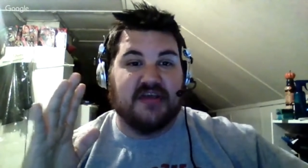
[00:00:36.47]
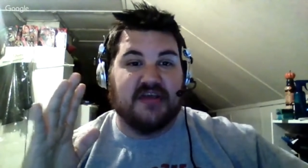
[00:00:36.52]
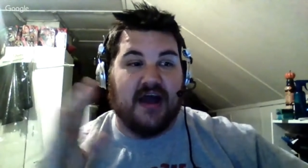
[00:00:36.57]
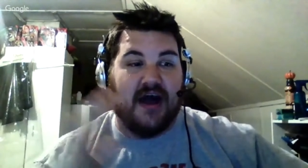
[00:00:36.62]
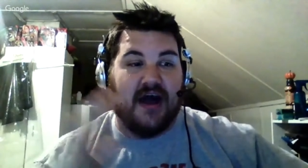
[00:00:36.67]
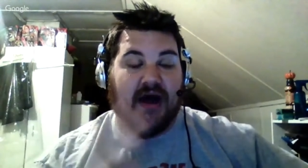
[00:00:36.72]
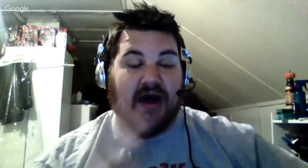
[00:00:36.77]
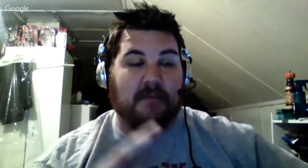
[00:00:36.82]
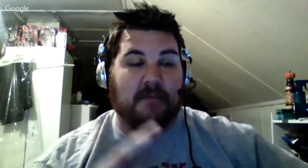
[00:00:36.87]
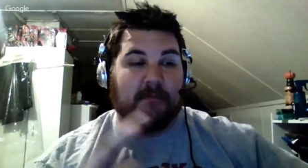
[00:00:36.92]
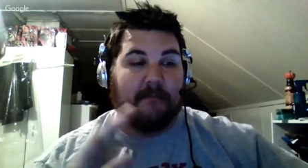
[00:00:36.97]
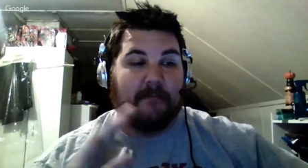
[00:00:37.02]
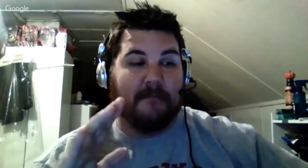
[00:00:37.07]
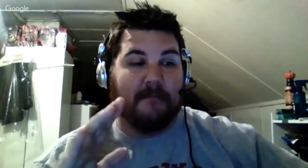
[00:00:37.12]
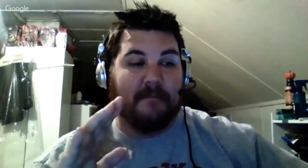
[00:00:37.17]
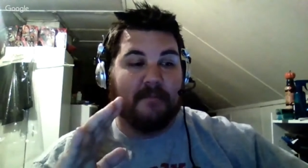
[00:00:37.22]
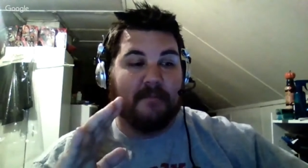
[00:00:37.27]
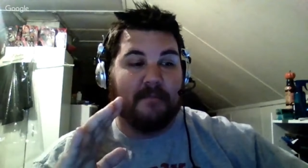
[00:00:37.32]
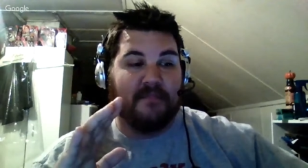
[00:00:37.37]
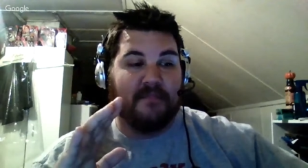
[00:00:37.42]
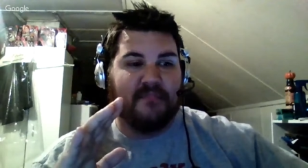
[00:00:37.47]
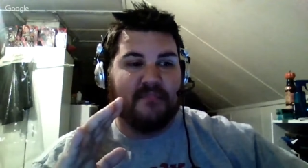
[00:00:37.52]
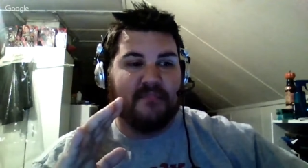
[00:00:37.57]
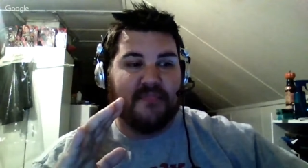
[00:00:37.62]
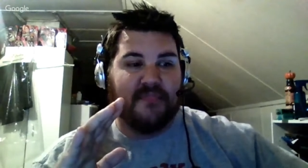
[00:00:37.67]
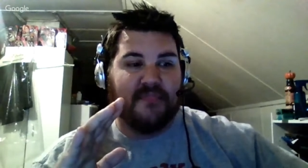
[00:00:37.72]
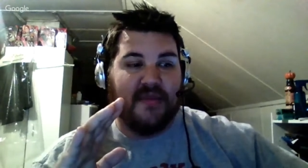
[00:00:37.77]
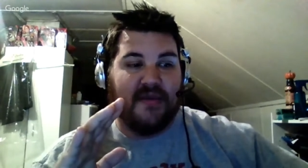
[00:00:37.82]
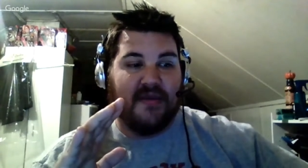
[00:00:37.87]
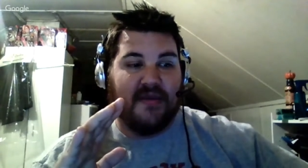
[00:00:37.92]
Um,
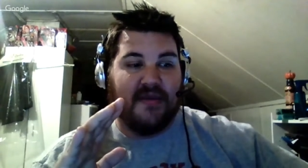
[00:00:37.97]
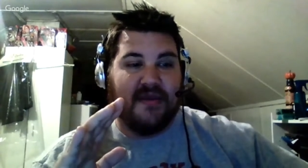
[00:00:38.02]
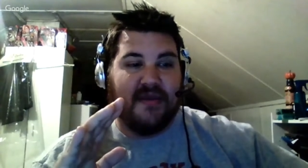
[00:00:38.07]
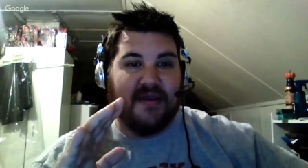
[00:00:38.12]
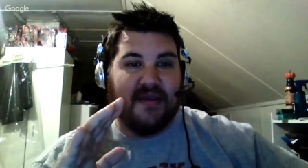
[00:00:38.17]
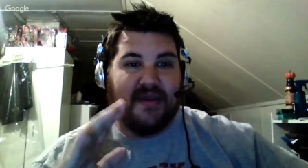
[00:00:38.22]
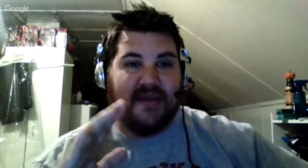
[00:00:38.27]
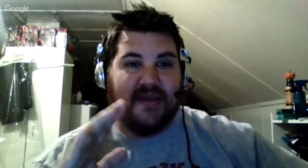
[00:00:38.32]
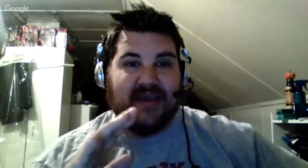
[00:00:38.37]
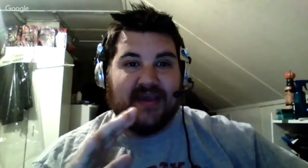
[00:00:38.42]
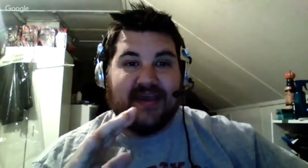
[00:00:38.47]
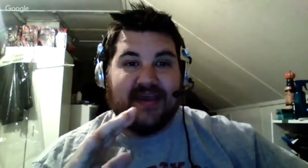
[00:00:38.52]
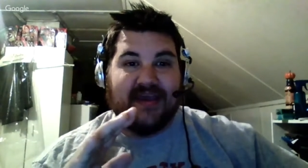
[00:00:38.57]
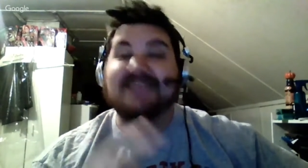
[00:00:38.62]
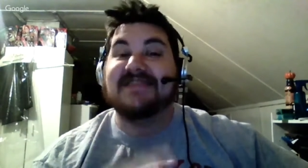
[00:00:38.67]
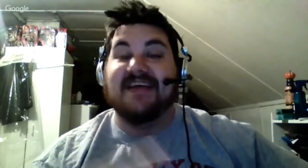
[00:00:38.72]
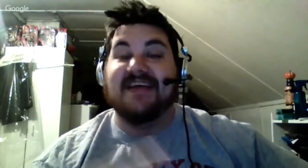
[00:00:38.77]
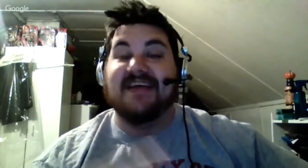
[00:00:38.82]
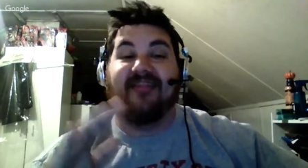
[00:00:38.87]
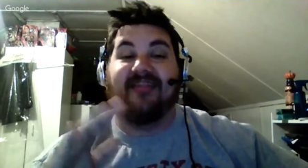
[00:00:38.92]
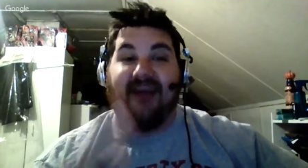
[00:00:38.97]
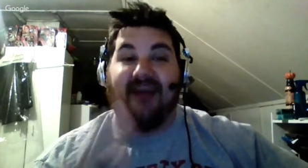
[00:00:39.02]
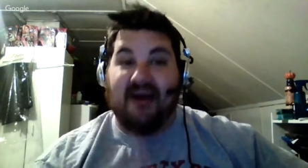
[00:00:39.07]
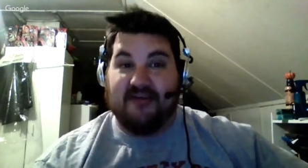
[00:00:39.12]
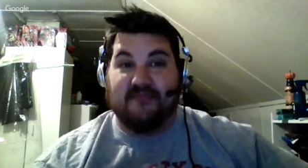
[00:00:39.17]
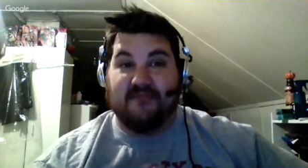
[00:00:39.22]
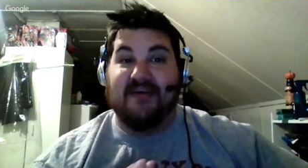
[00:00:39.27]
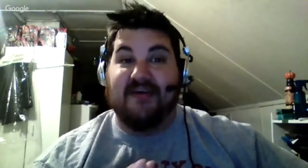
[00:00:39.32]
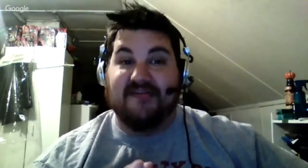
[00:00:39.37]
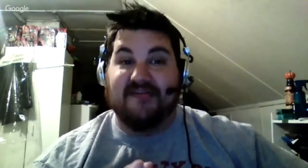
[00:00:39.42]
it's a lot
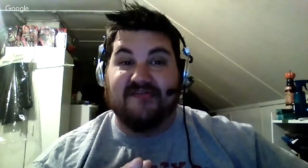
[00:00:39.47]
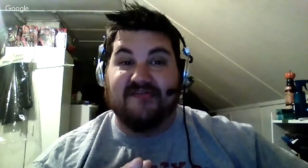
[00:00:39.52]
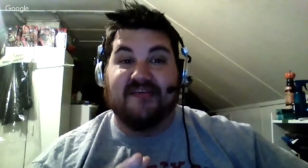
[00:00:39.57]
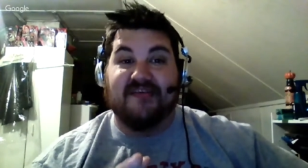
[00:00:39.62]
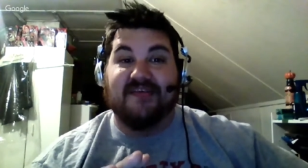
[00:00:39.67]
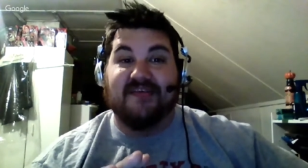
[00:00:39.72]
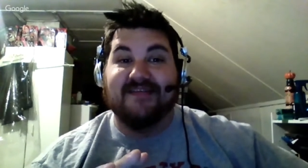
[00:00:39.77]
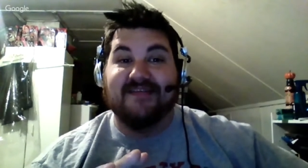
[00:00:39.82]
of wrestling.